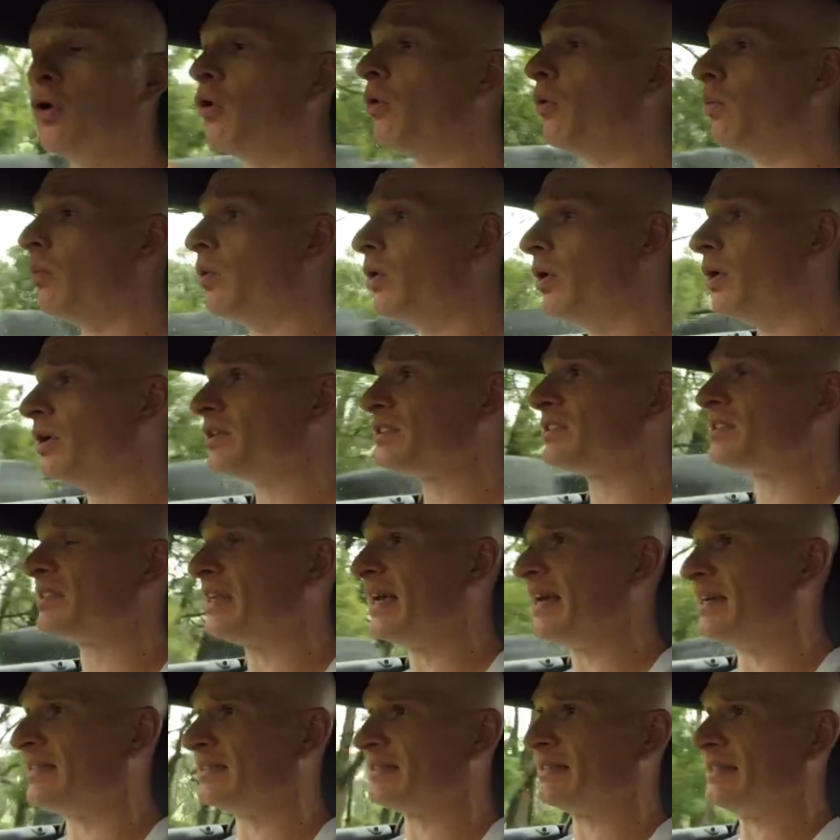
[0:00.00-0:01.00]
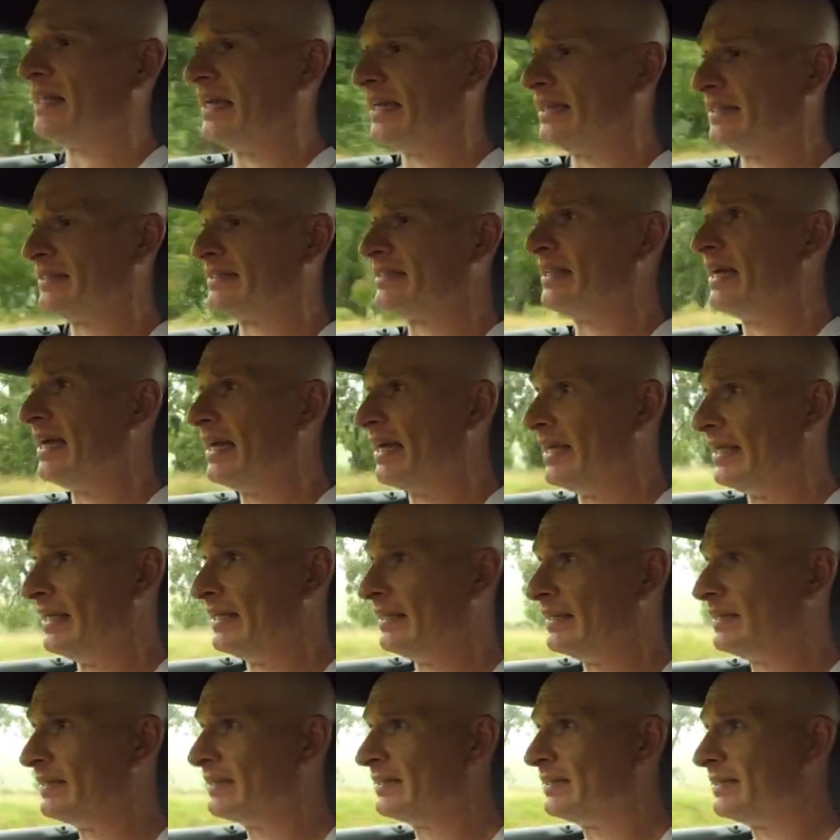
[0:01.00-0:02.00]
or worse, as they
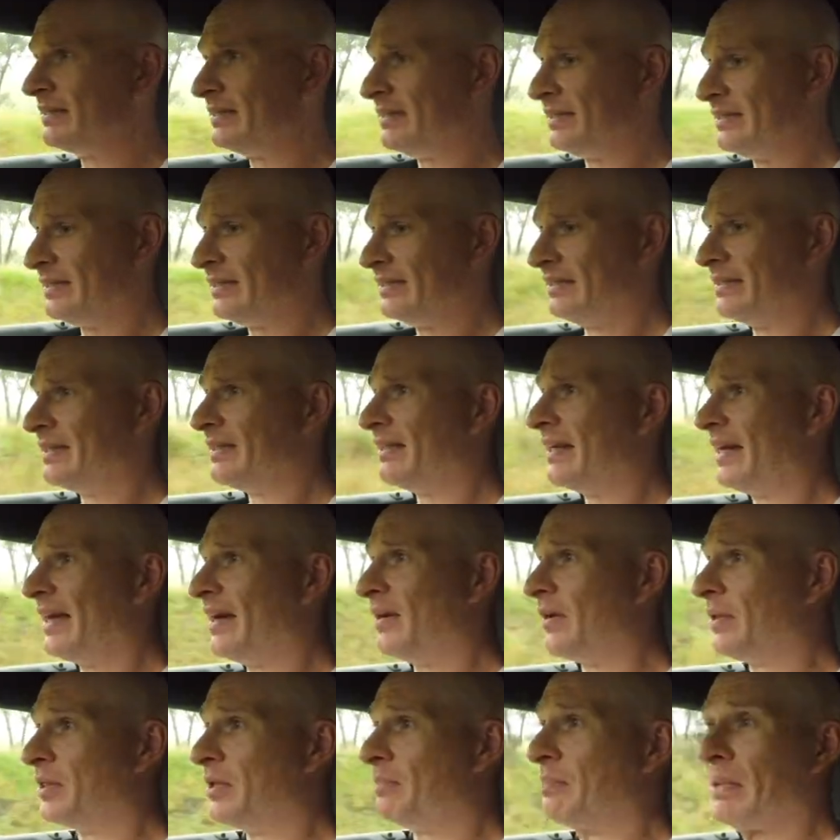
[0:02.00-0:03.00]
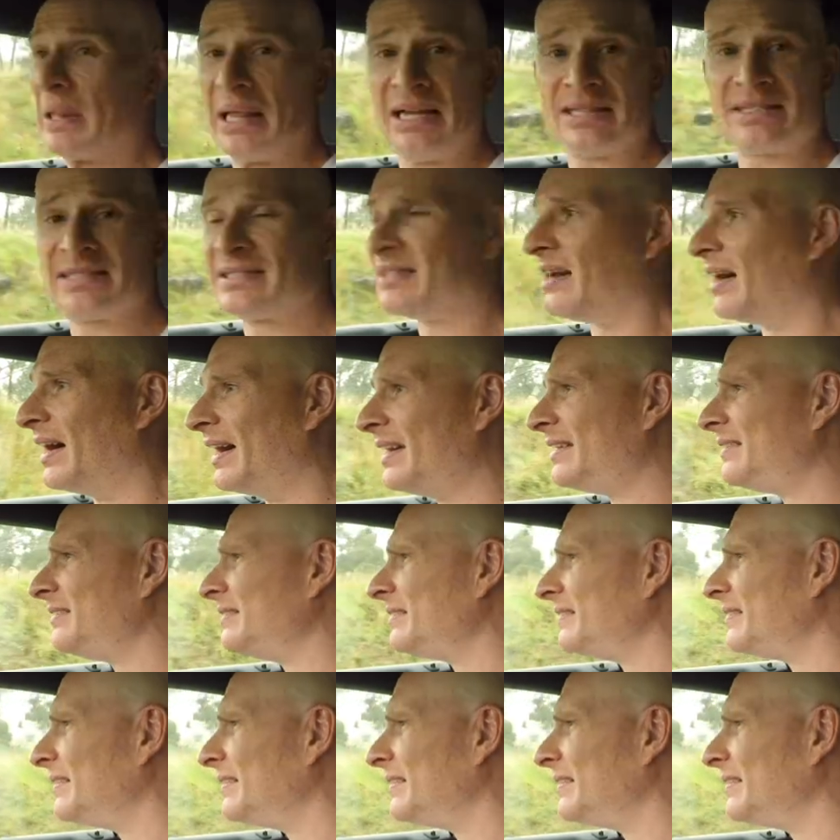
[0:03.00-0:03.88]
say. And on the plus side,